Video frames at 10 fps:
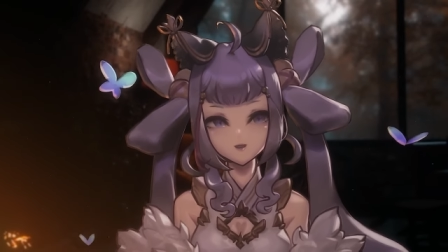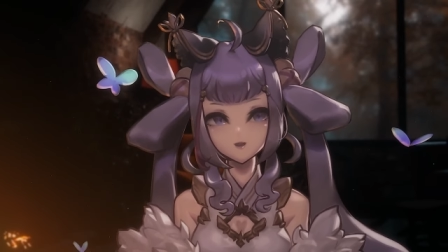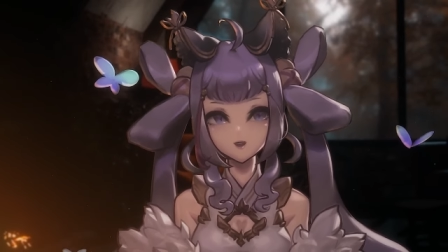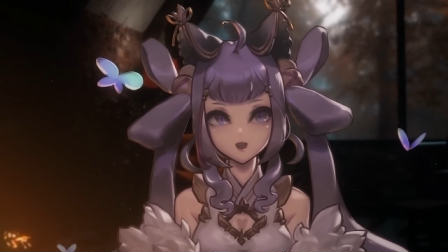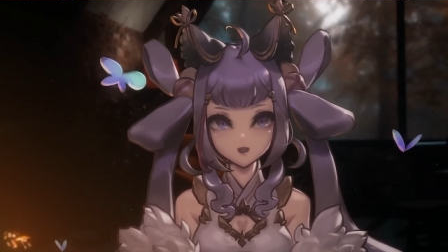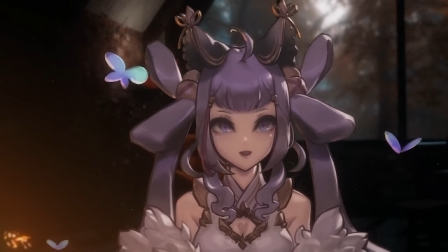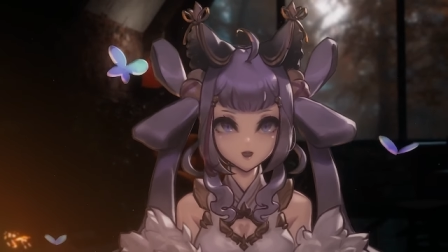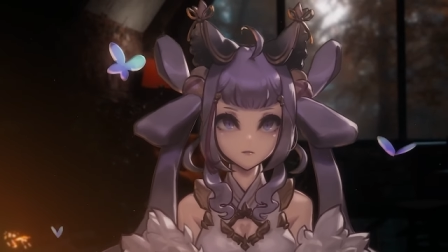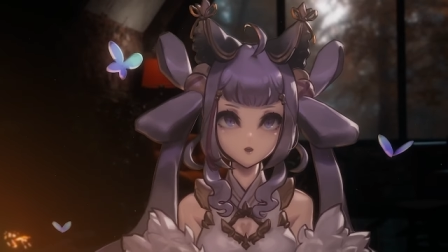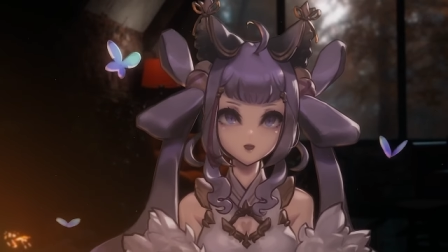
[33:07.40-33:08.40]
Accept
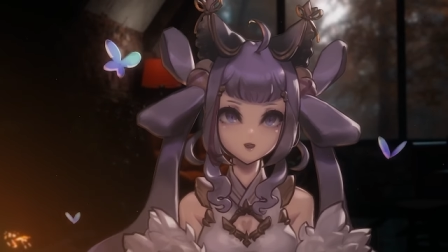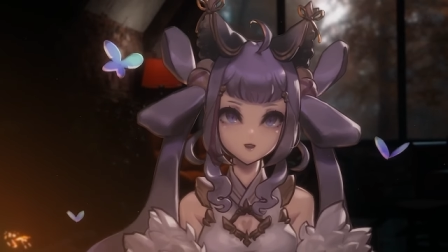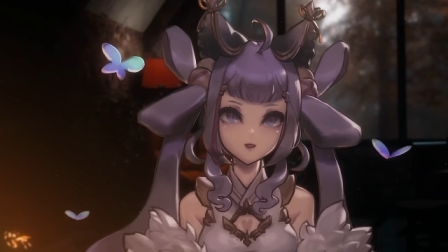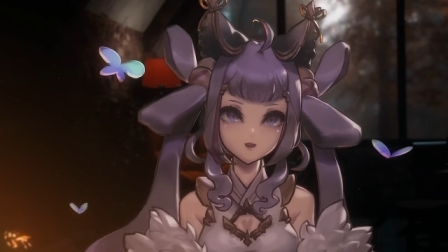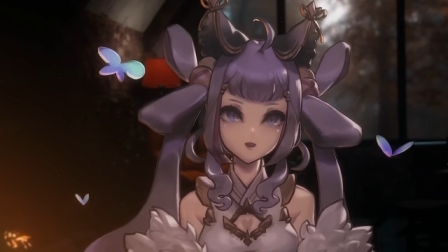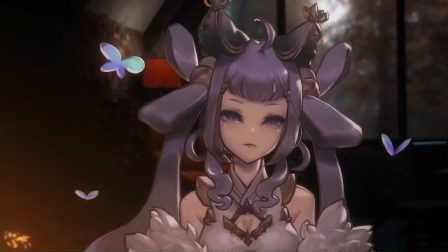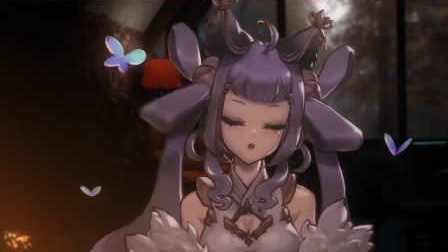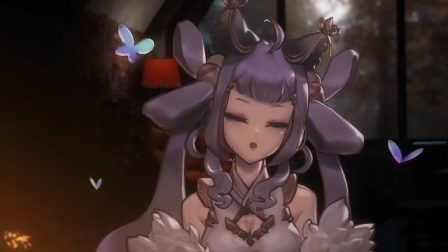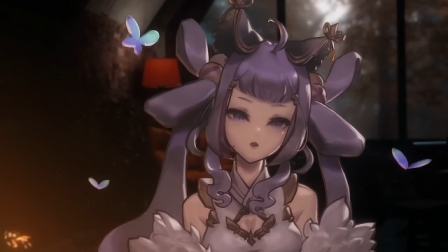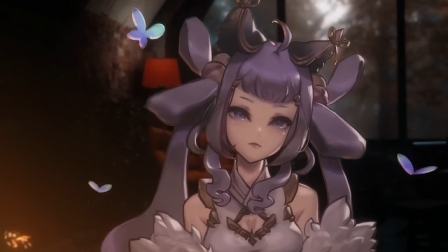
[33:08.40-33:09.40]
it, but
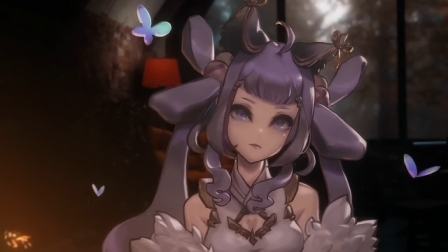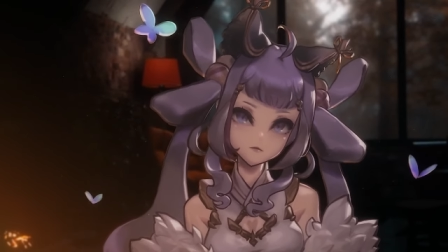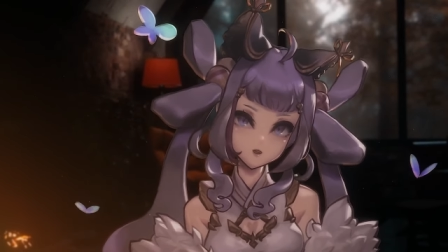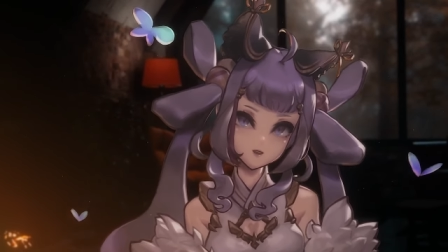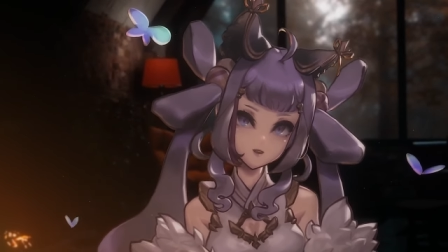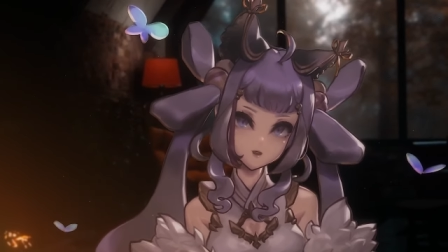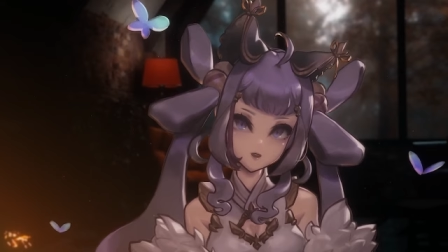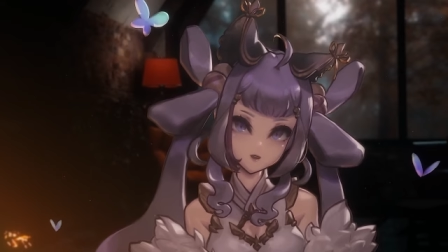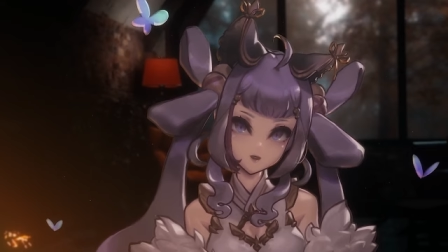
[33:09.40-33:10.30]
don't relish it.